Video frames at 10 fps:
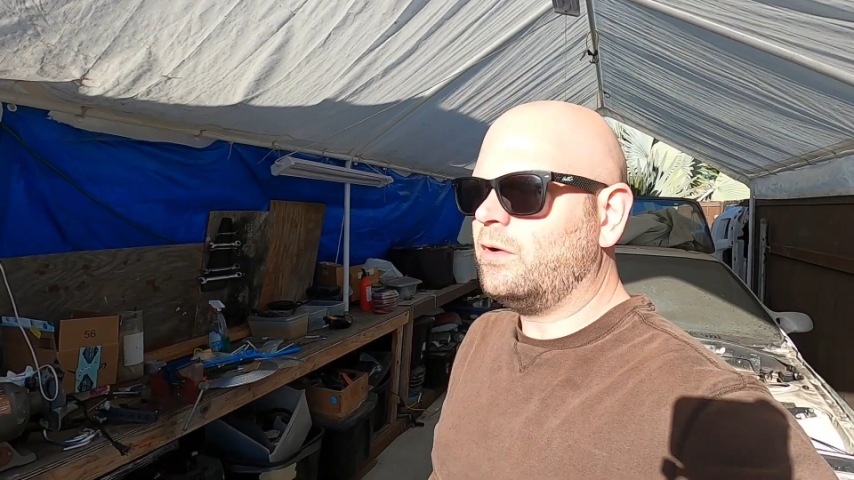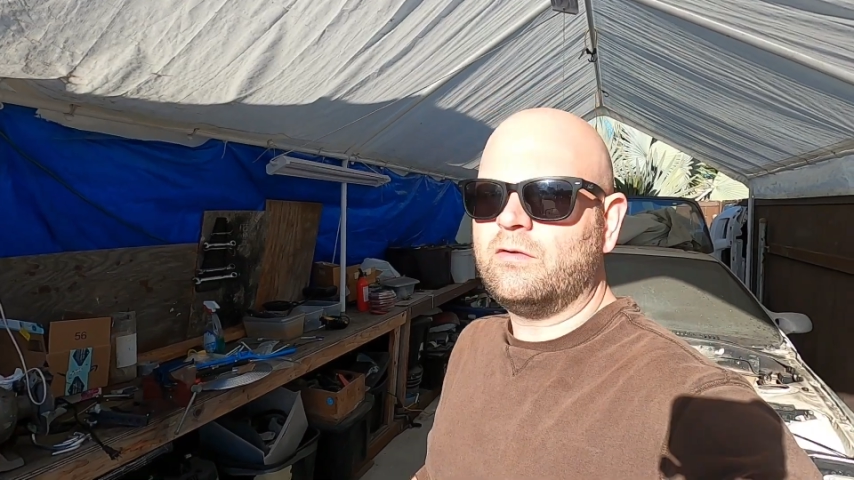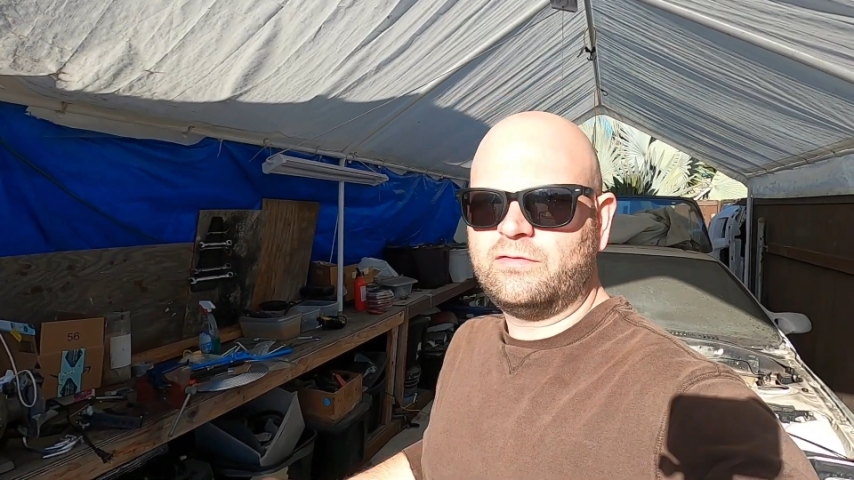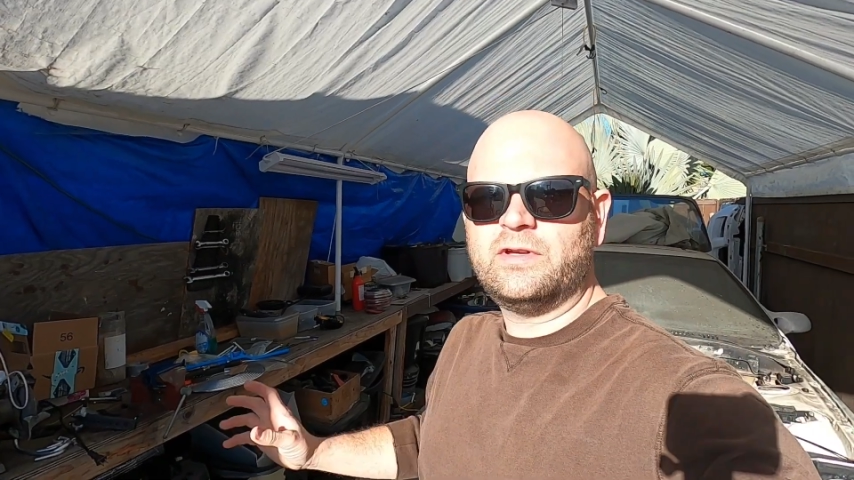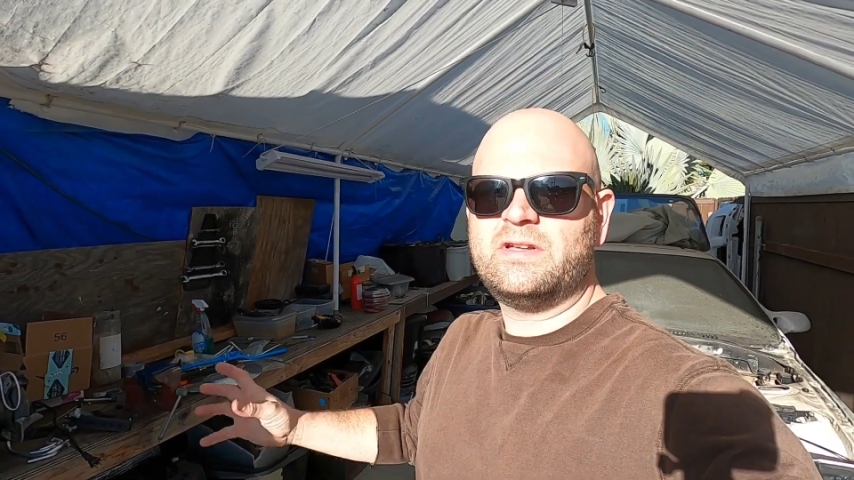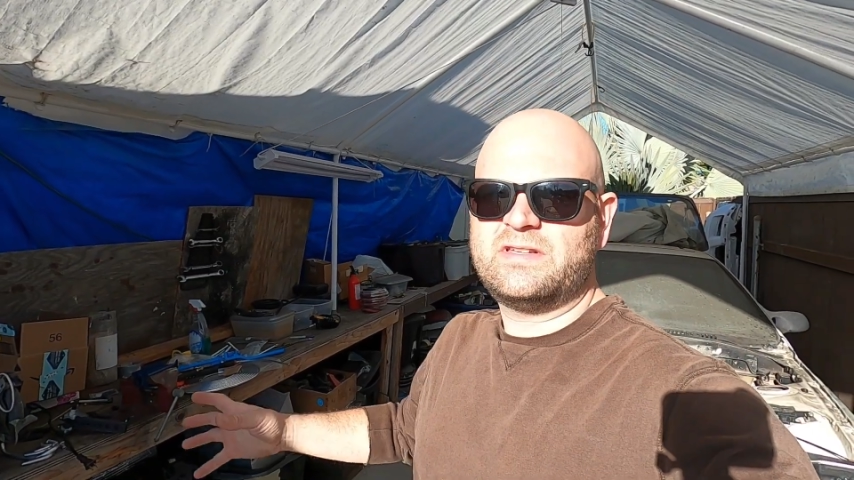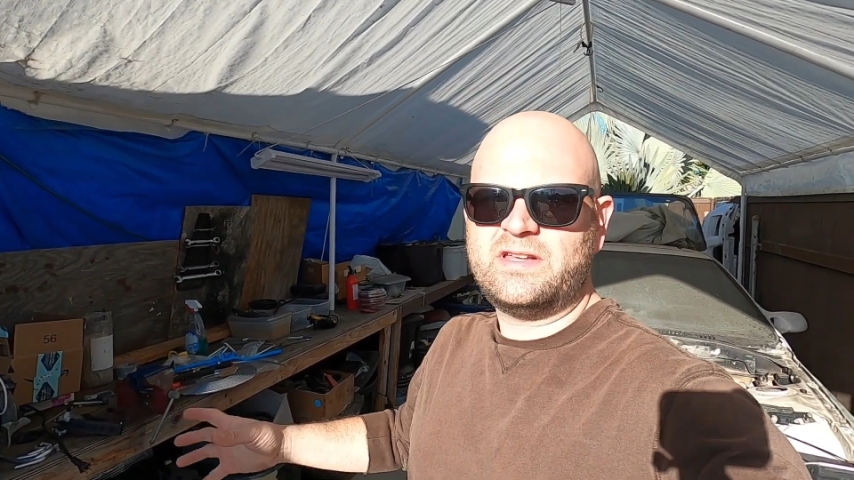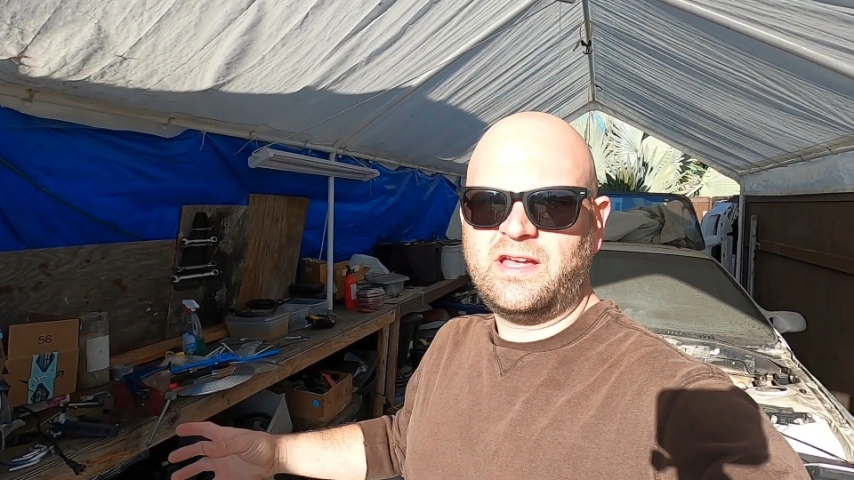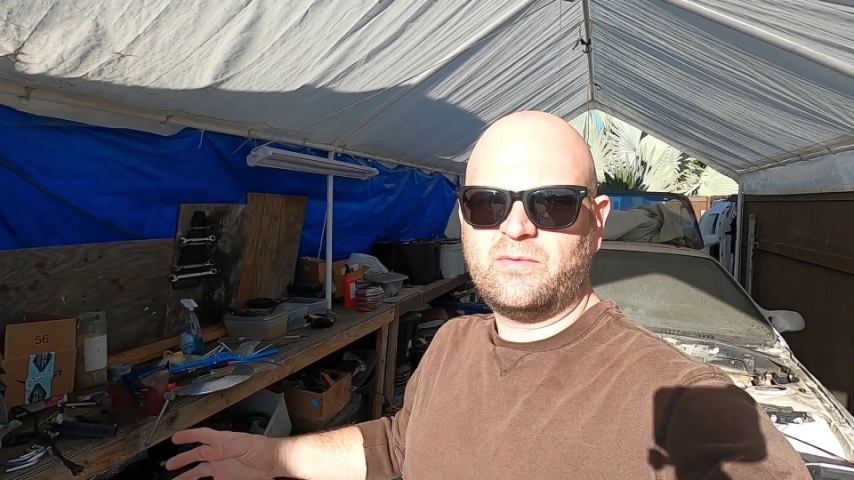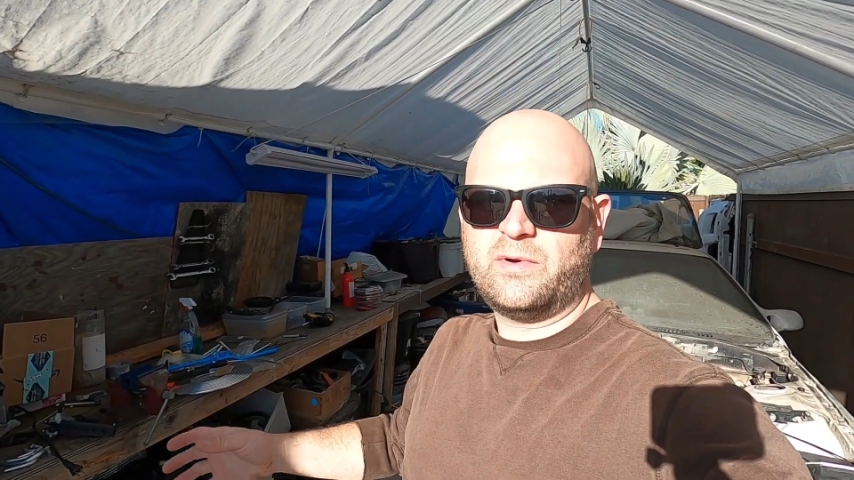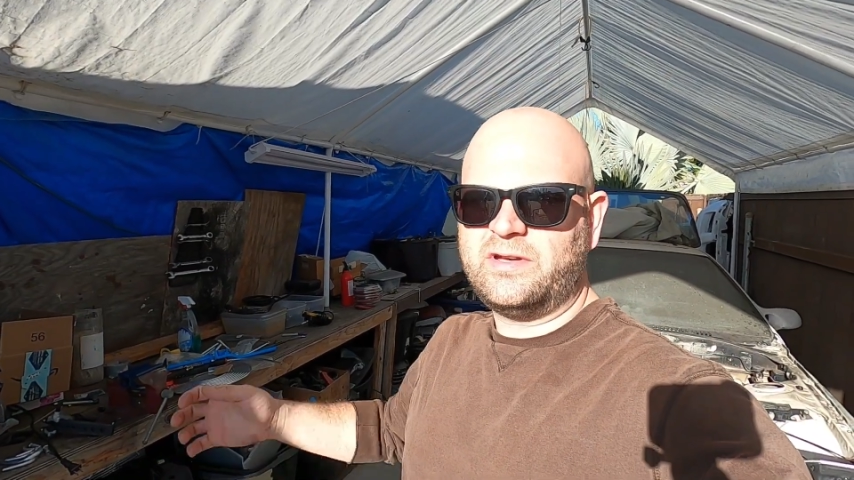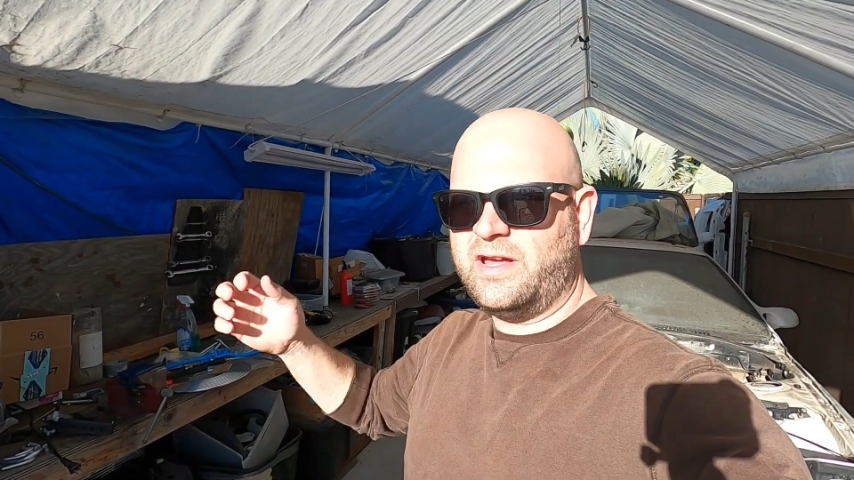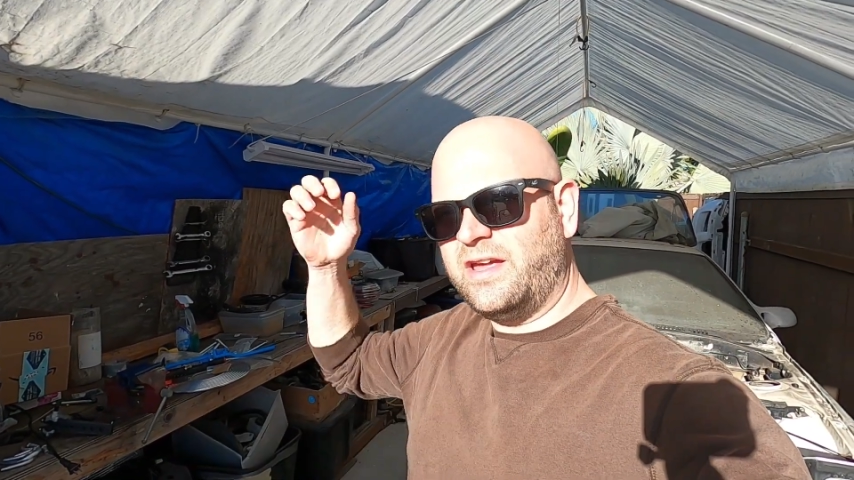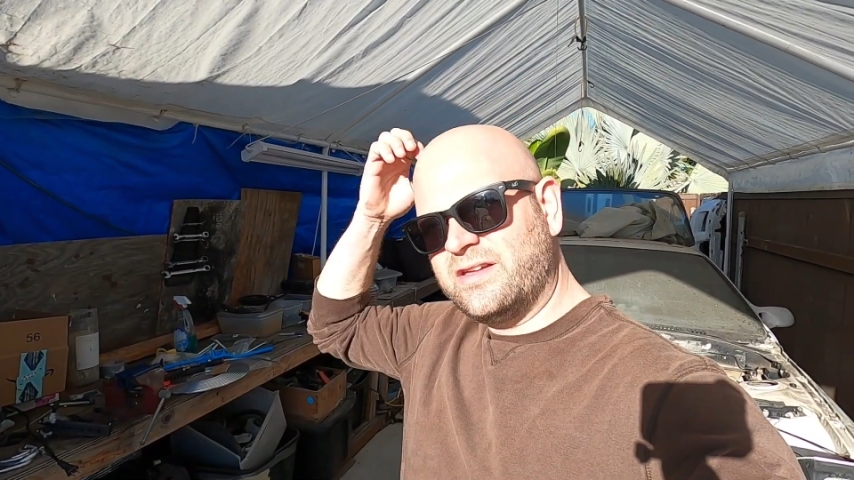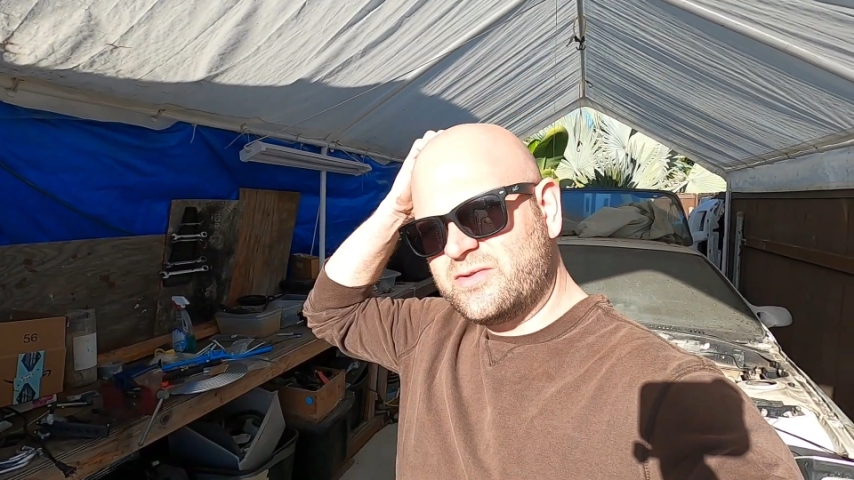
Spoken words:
Well, hopefully today in one day.